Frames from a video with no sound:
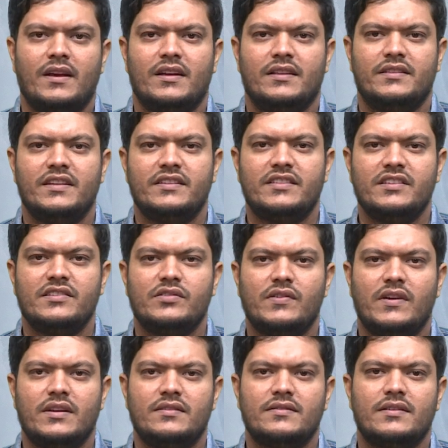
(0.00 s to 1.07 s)
This
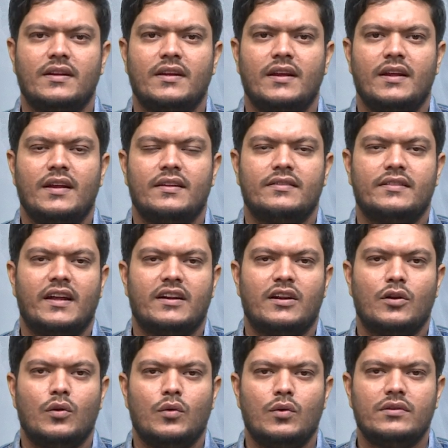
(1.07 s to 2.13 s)
ensures that
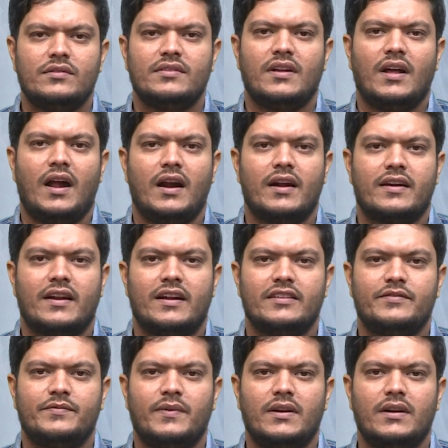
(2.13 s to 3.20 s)
loads are
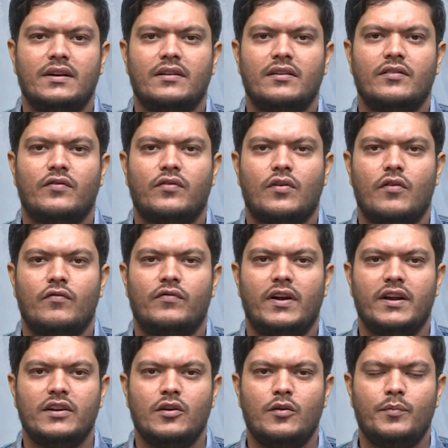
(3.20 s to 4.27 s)
transferred from
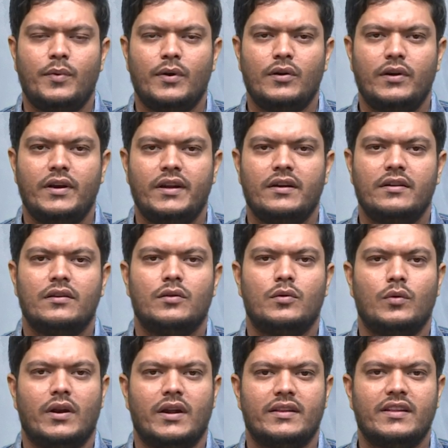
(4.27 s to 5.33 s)
one component to
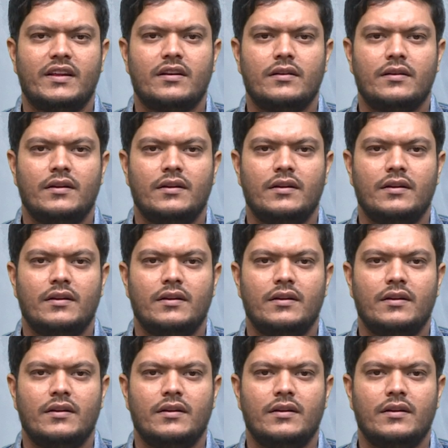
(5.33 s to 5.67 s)
another